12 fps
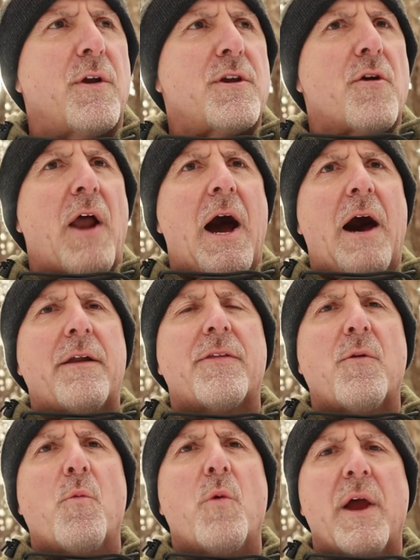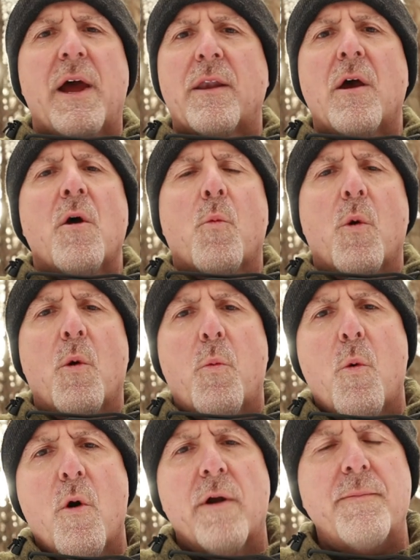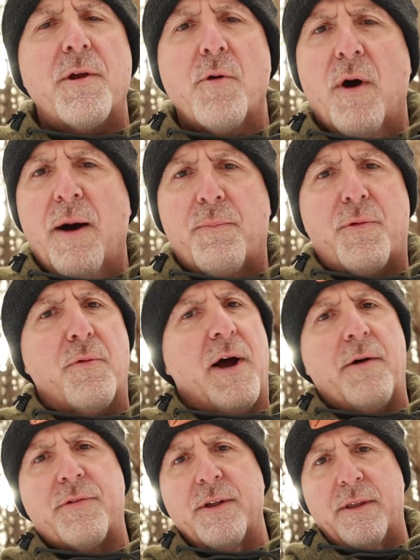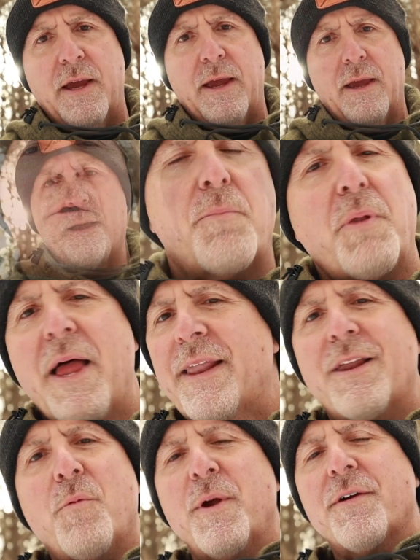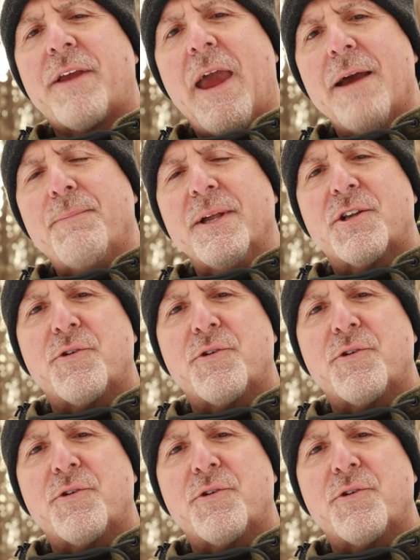when you're out of the wind, will warm you up throughout the day. Now, when planning a winter camping